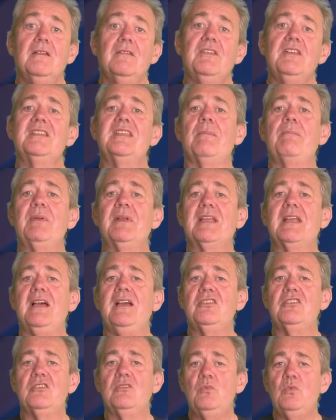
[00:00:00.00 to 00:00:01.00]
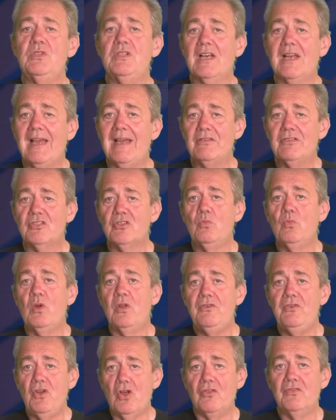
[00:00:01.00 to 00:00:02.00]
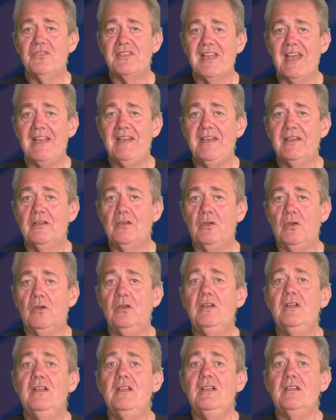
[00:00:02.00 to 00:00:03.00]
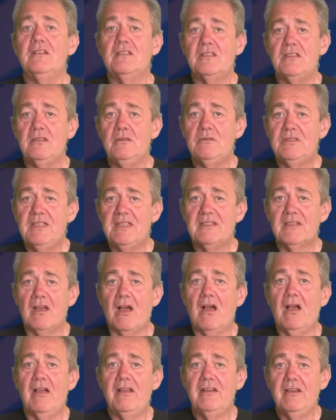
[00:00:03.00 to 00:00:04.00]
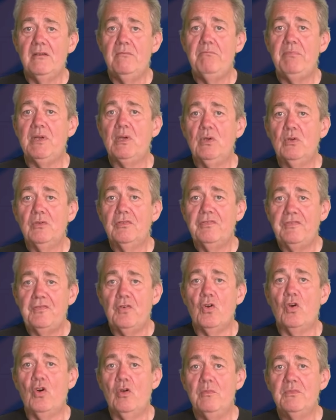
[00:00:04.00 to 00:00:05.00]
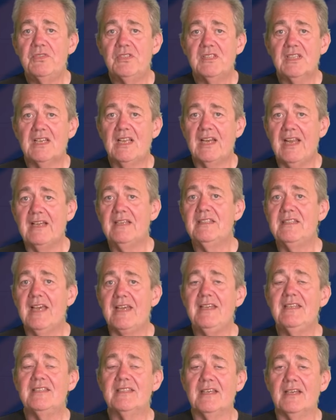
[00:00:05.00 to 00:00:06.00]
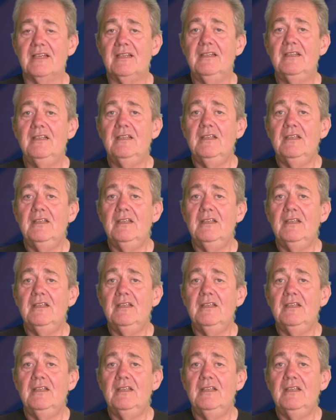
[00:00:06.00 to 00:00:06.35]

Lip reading: This application would allow someone non-technical to design and build forms to collect data